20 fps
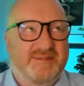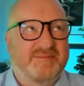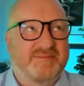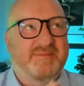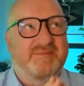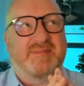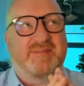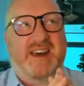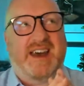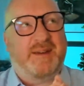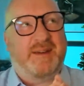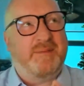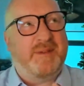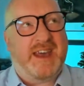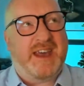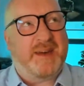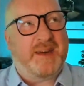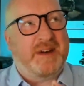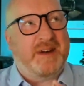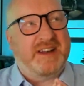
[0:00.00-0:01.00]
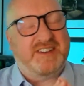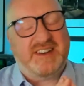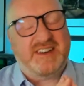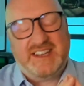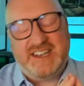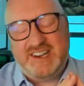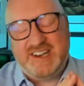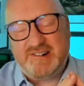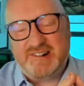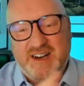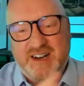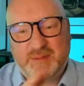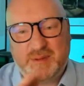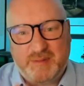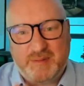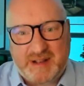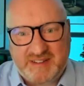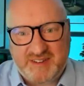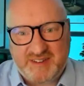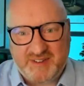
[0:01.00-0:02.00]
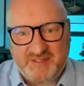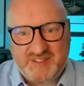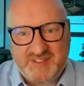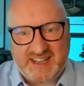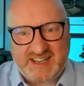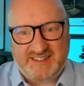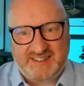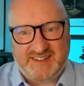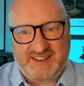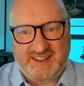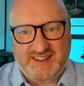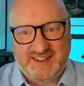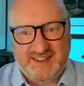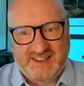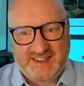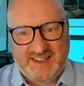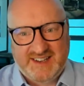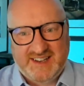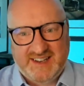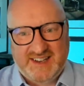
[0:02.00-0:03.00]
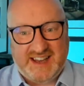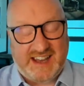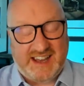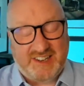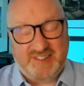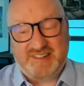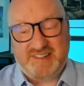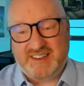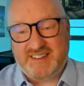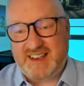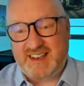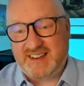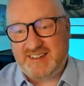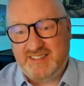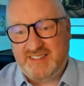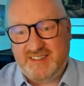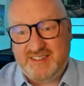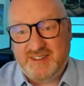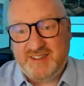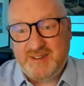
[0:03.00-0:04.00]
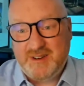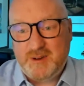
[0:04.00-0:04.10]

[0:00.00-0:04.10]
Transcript: I imagine, incredible amounts of data and transactions too.